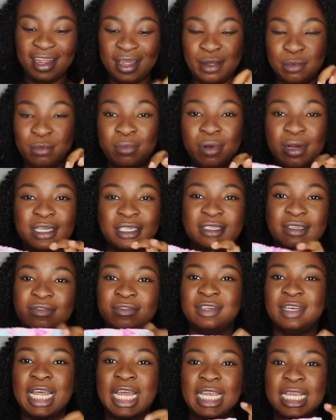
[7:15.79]
a
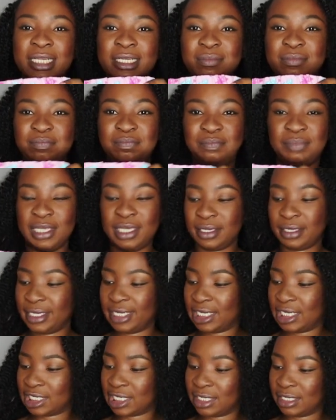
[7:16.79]
butterfly
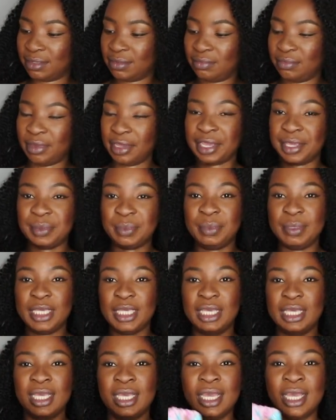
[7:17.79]
pink
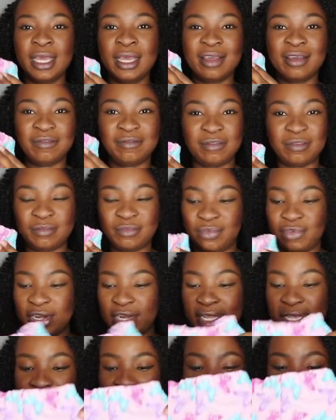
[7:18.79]
baby
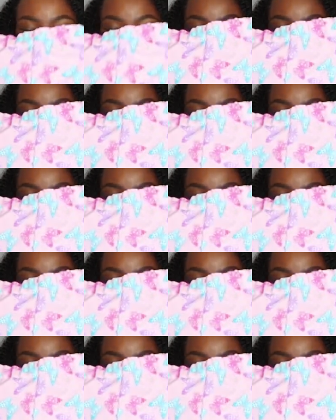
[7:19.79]
fabric.